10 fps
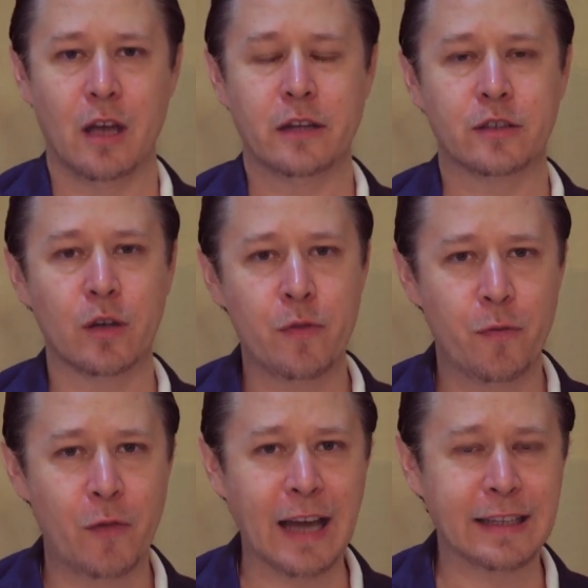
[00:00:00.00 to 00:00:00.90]
So
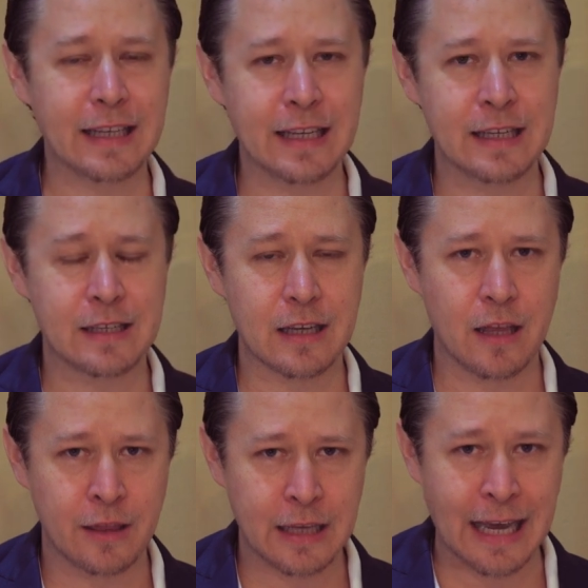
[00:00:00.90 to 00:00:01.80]
that is
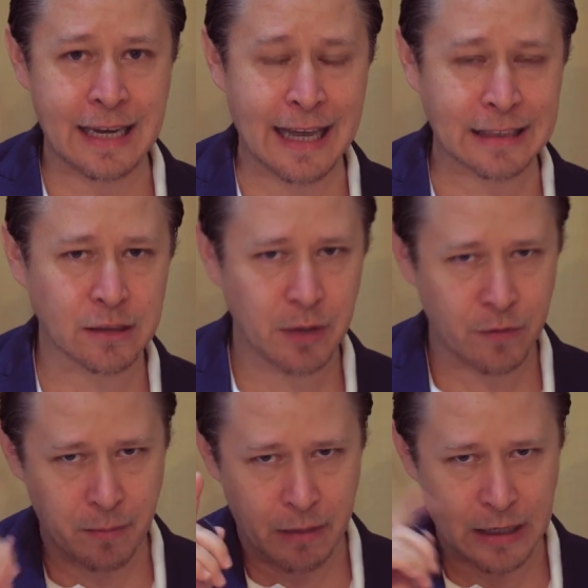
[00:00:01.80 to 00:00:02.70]
the anatomy
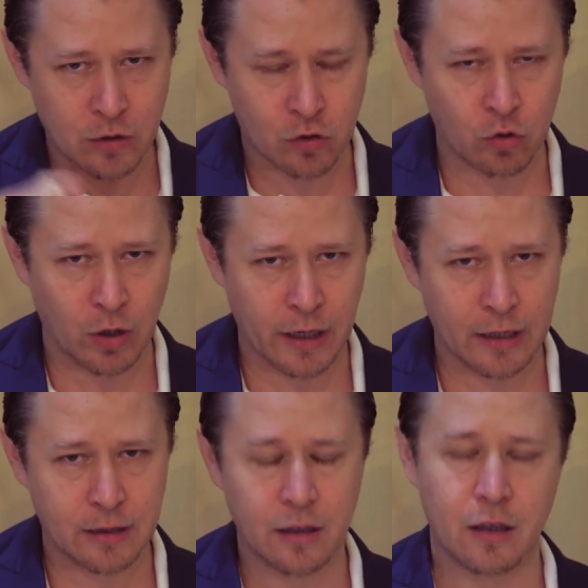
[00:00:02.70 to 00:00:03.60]
of the major triad.